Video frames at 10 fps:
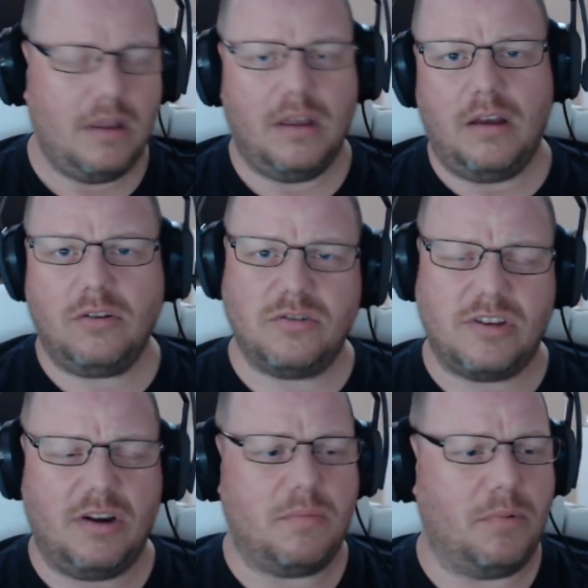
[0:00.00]
I've got
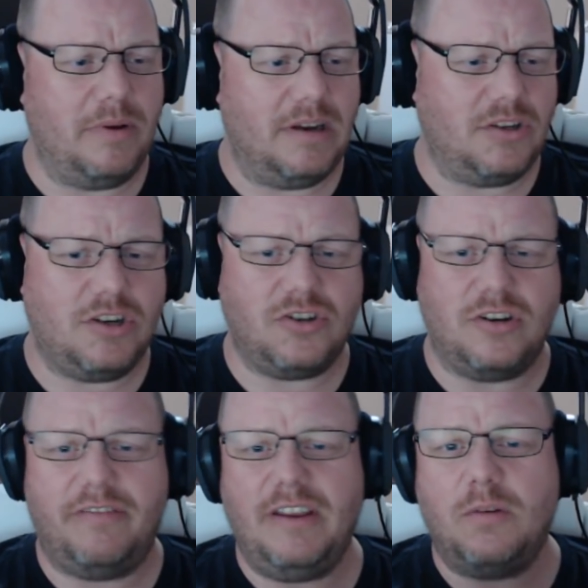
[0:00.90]
terrible indigestion.
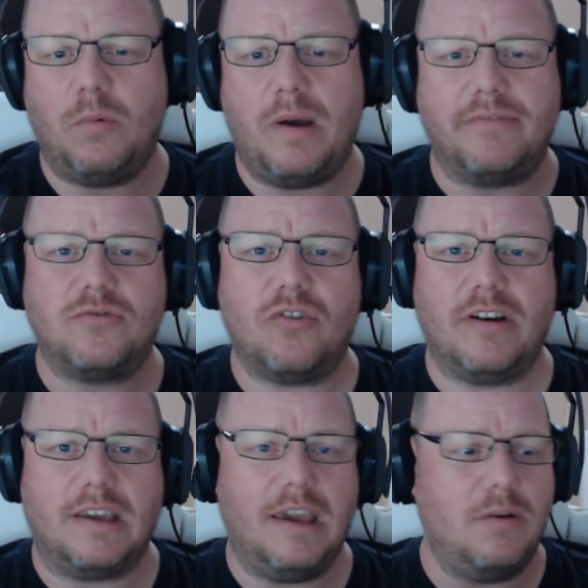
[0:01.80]
I think the wife's
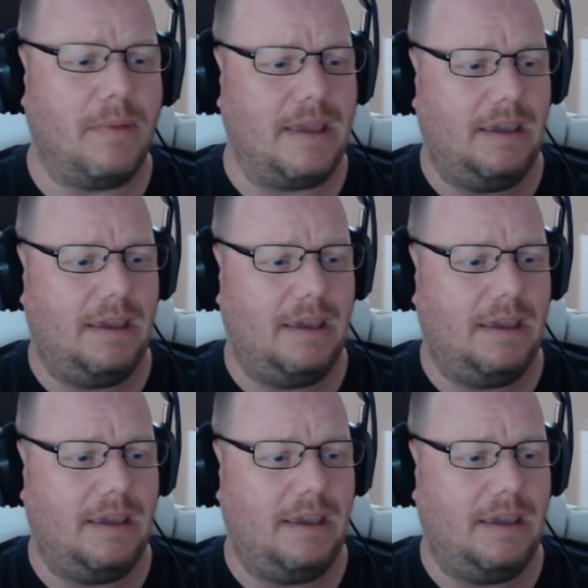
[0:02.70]
trying to kill me.